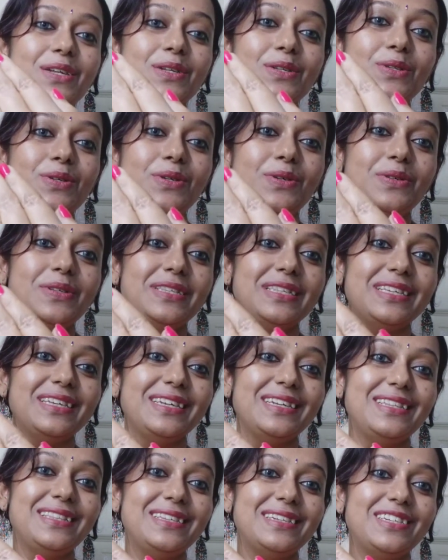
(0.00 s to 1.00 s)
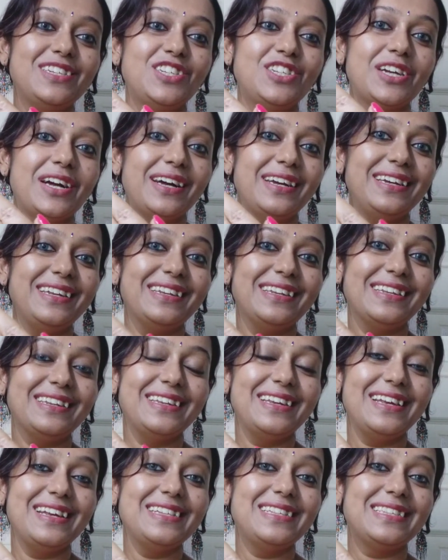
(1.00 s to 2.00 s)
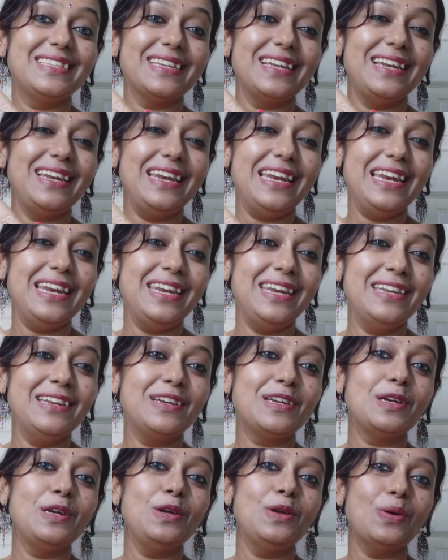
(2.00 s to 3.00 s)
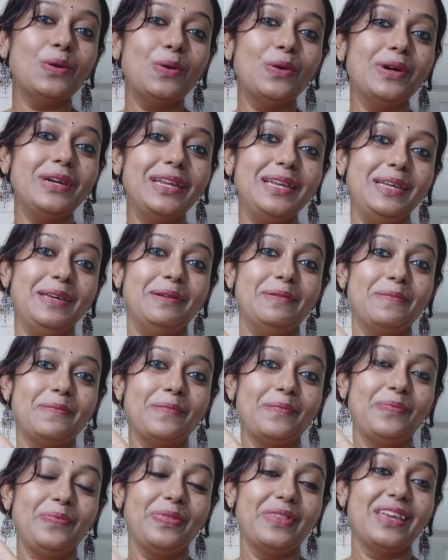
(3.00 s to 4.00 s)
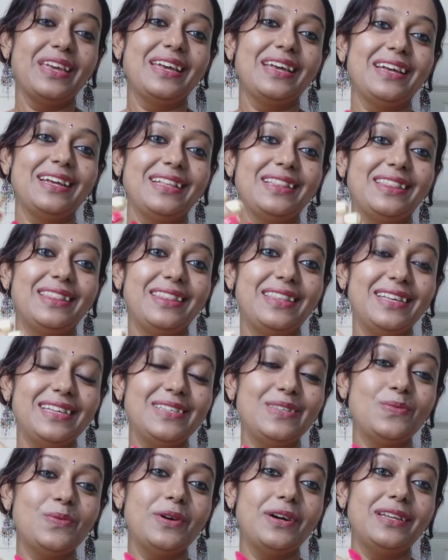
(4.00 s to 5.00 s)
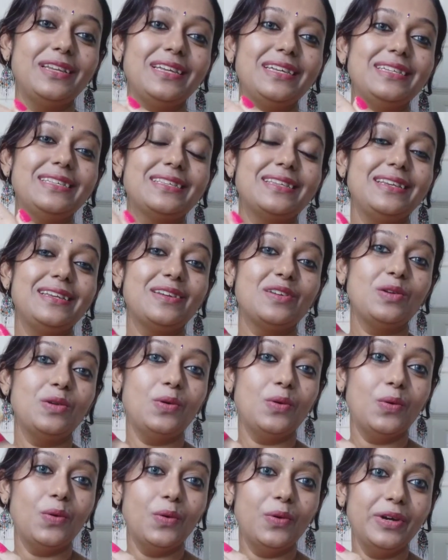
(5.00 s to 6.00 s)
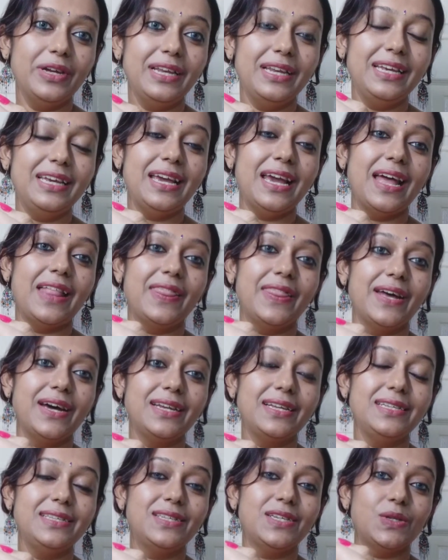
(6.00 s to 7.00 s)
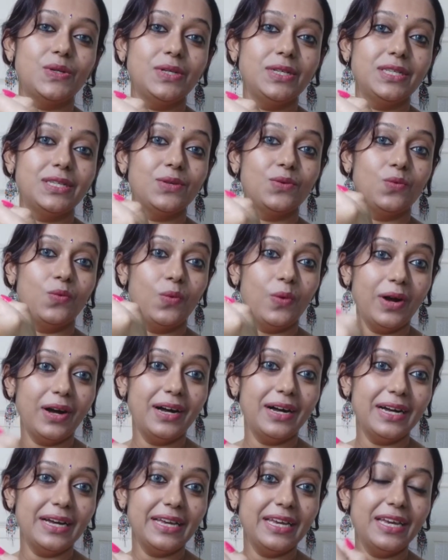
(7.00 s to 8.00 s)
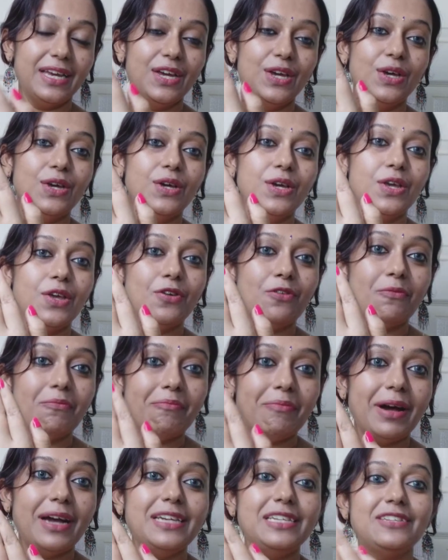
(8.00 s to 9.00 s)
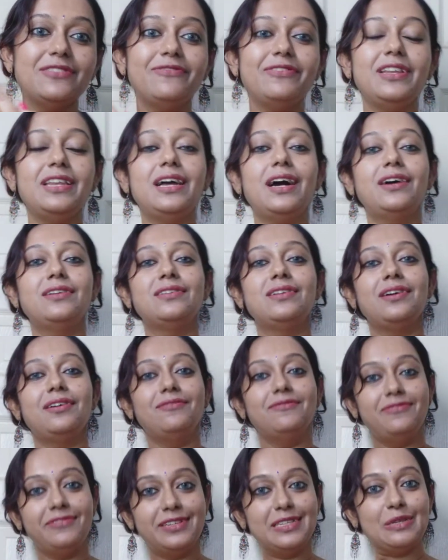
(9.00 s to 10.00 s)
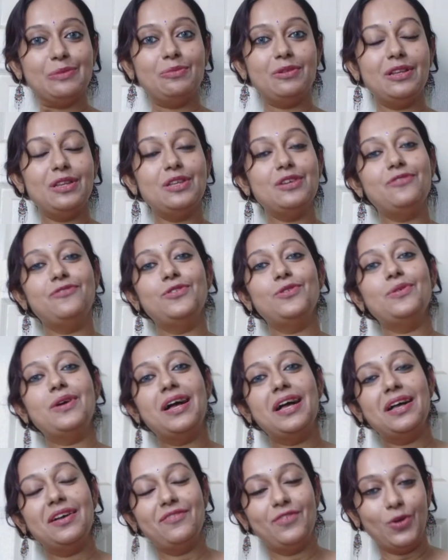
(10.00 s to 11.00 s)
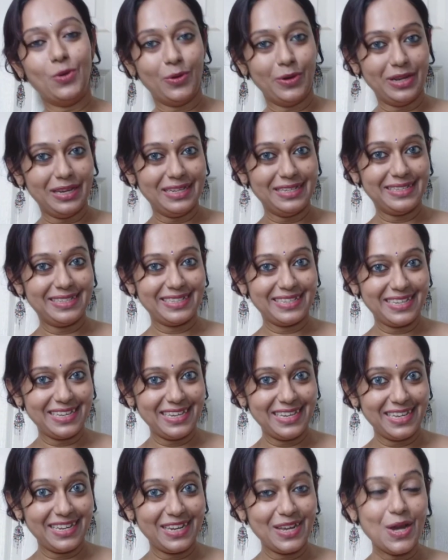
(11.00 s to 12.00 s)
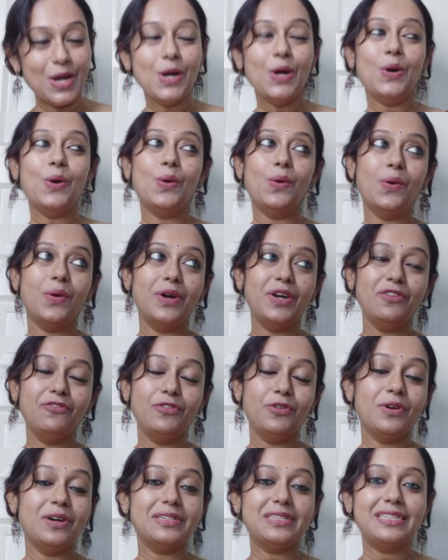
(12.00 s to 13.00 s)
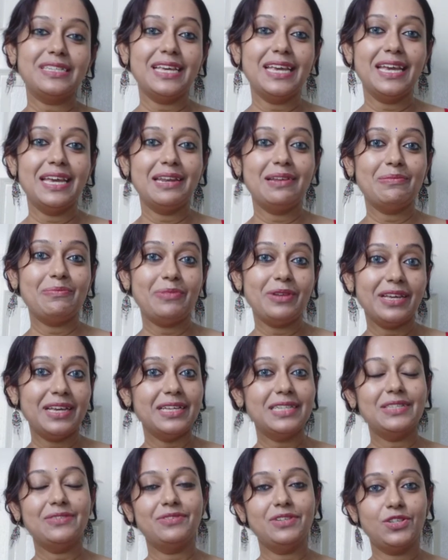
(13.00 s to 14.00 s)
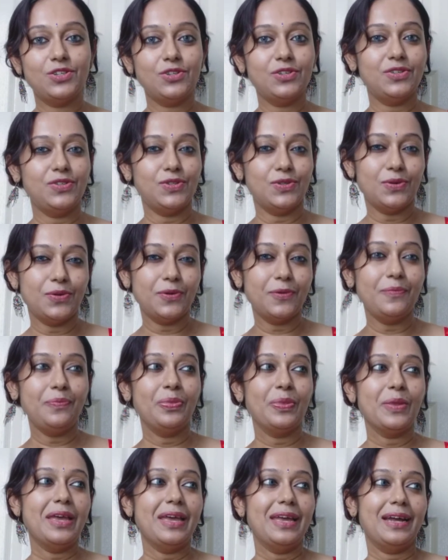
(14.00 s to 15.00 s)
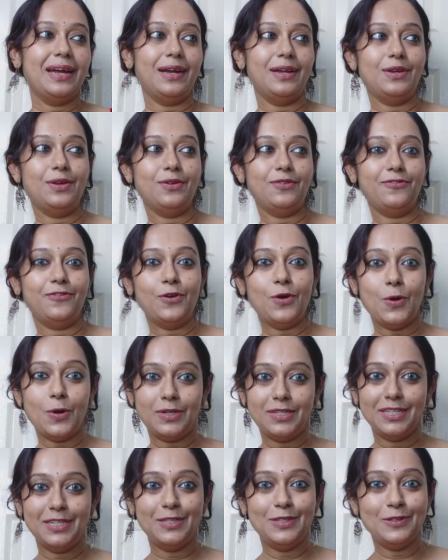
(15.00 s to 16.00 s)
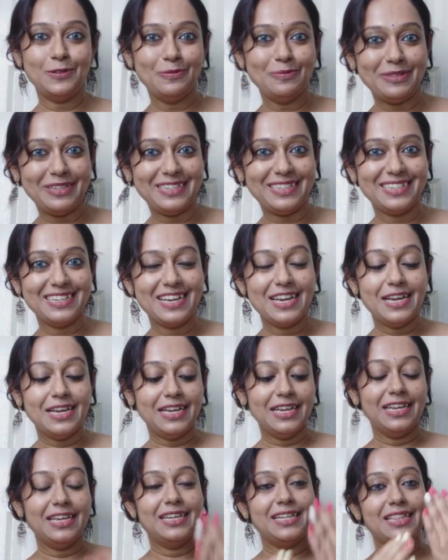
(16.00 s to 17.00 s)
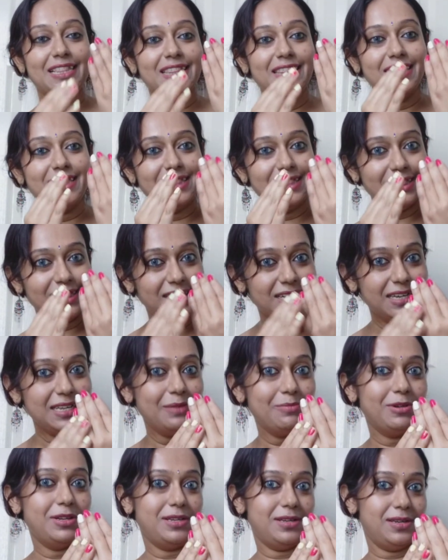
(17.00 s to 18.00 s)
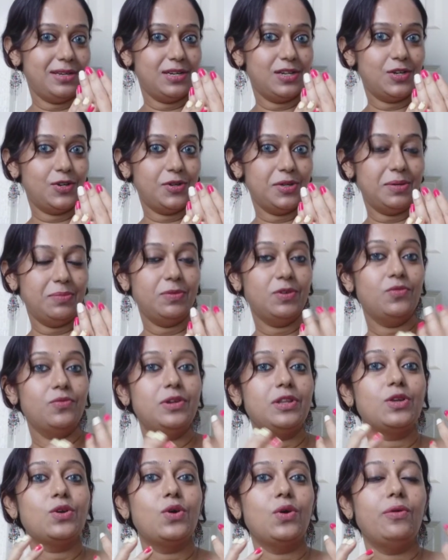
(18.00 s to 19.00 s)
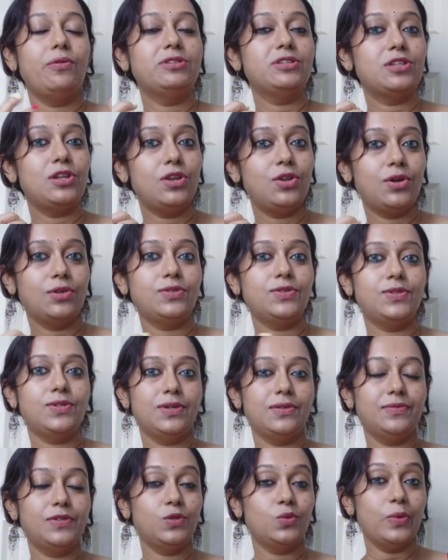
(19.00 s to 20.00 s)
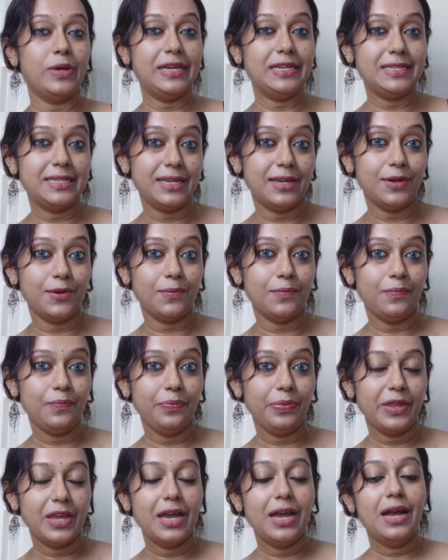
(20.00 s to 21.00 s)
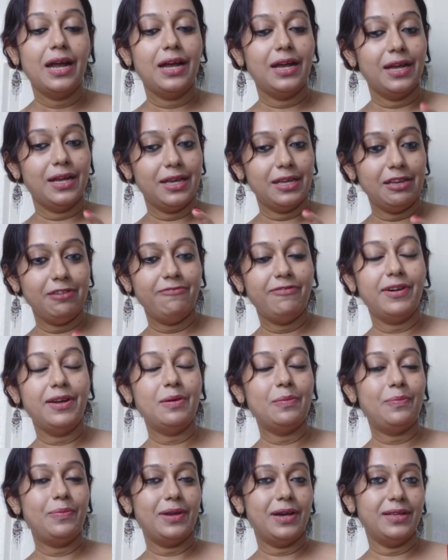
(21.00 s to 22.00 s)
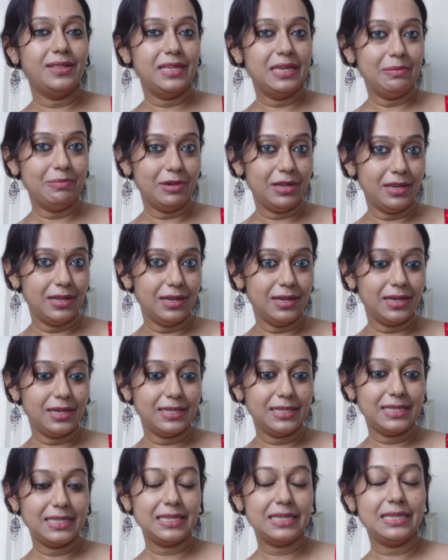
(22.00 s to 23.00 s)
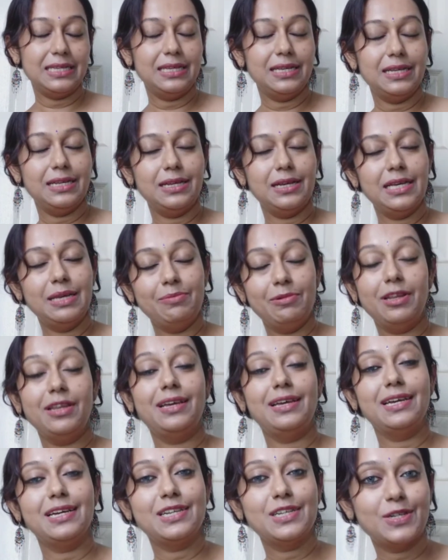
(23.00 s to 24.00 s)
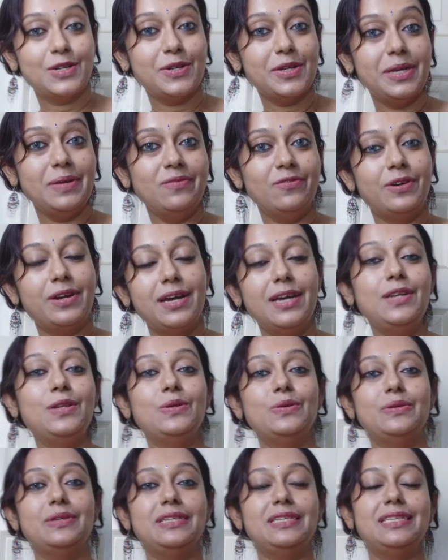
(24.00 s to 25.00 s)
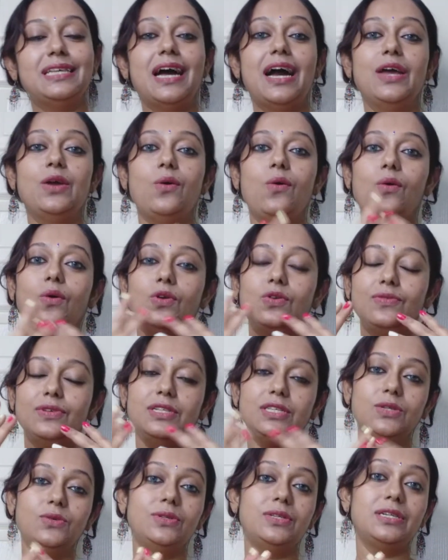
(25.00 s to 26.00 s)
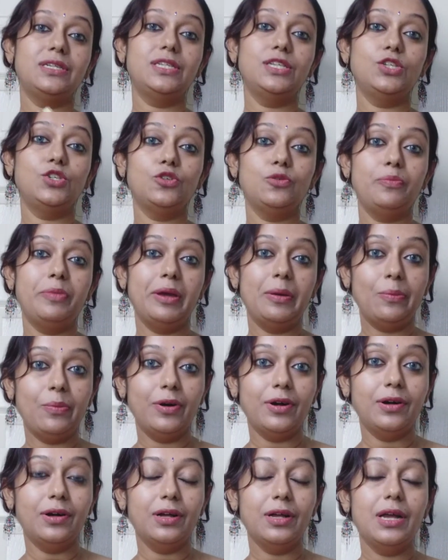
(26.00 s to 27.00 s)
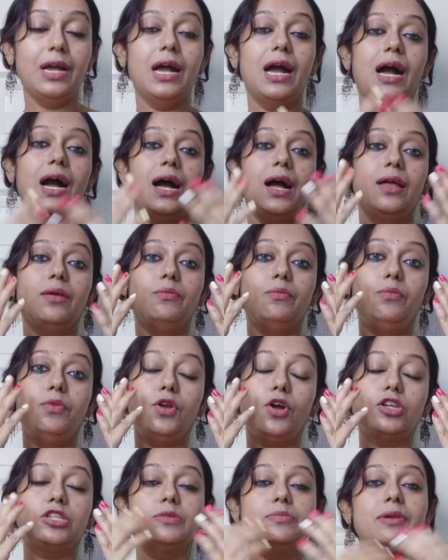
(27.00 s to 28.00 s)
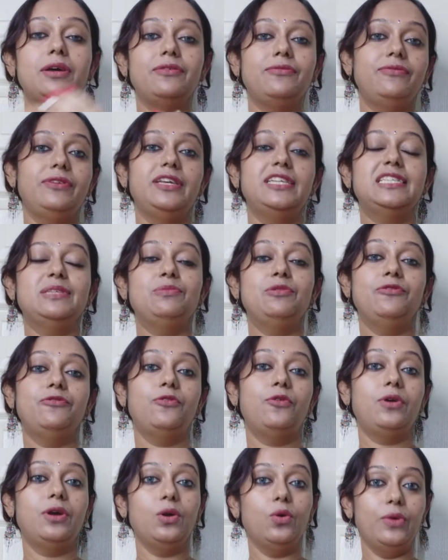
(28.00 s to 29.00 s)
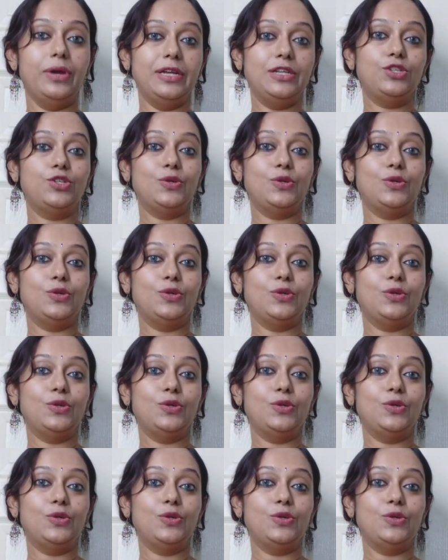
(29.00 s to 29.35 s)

Do you see the shine? It's little oily. This one is little oily, and that is the reason why you might feel uncomfortable if you have oily skin, or if you are staying in a place which is, you know, kind of hot and humid. The Himalaya cream will cause lots of sweating. If I apply the Himalaya cream, what I do is I always use a tissue paper. I blot my face before going to